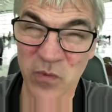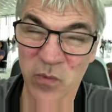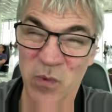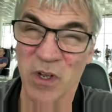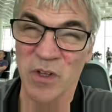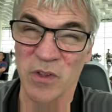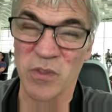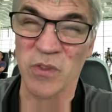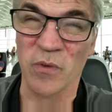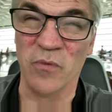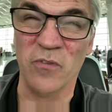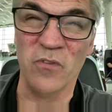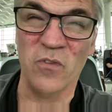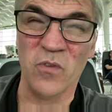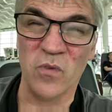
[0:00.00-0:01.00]
we're the
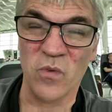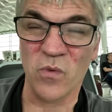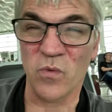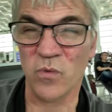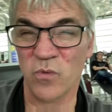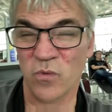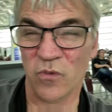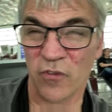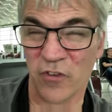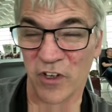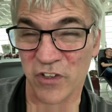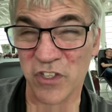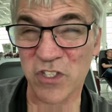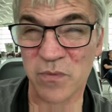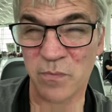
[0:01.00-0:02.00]

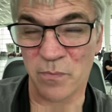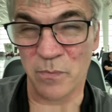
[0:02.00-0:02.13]
furthest.